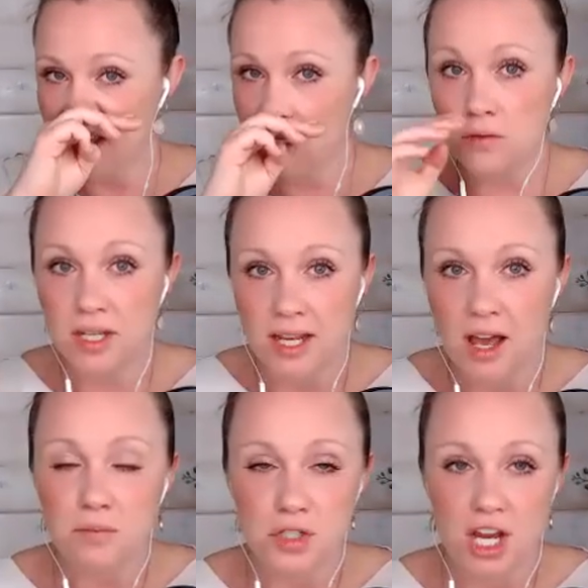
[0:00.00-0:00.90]
you can
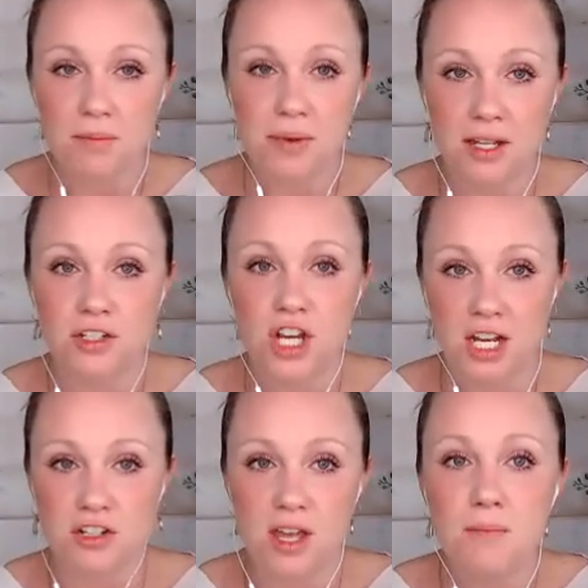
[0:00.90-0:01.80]
help shape and
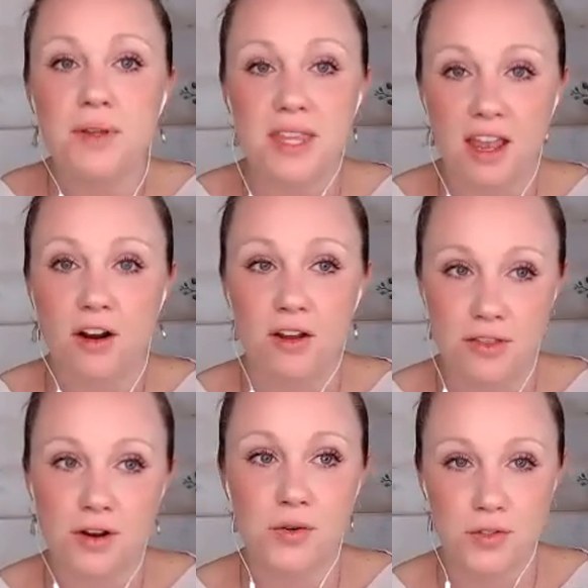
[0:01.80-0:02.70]
change them, but they are on
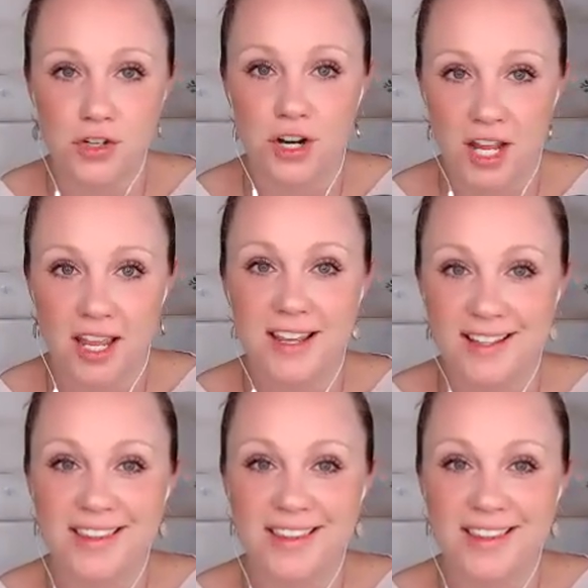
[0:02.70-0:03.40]
their own journey,